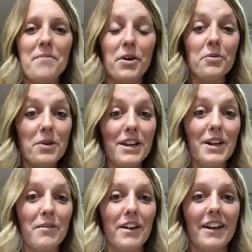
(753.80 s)
They're
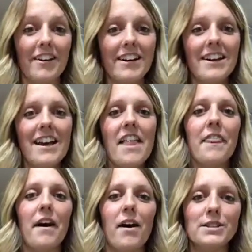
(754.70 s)
really, really good.
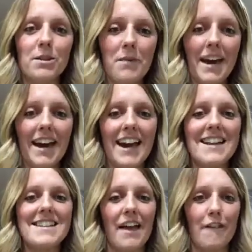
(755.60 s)
They also make
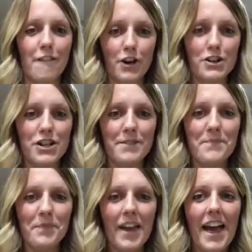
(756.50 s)
another
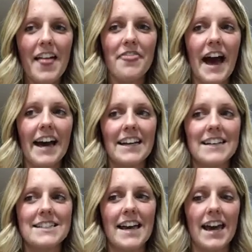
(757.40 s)
version that
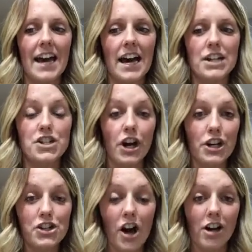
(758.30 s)
is a
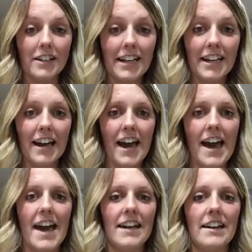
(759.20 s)
dark chocolate,
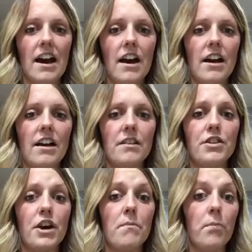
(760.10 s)
and
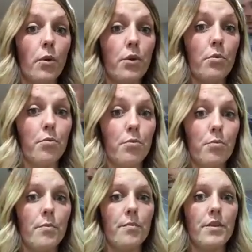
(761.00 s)
they're both
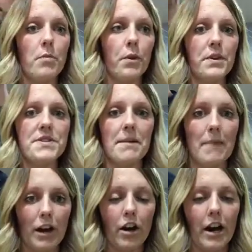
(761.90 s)
the same
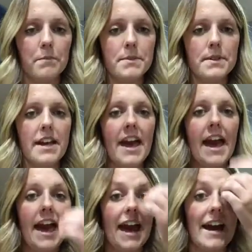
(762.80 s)
amount of carbs,
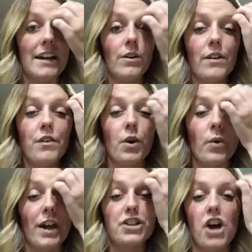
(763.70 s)
and it'll give you a
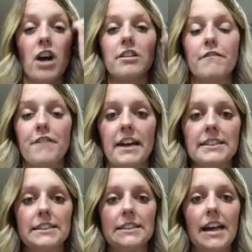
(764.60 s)
quick chocolate
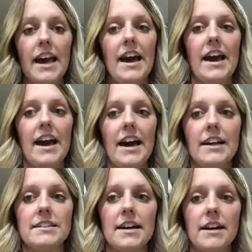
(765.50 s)
fix.
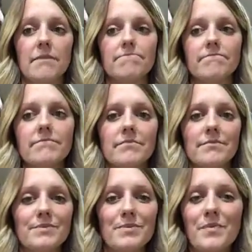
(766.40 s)
And I'm in
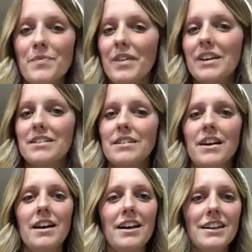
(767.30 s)
love with the
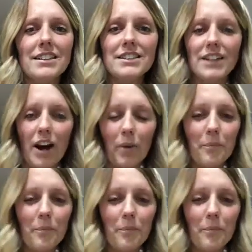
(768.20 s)
cocoa.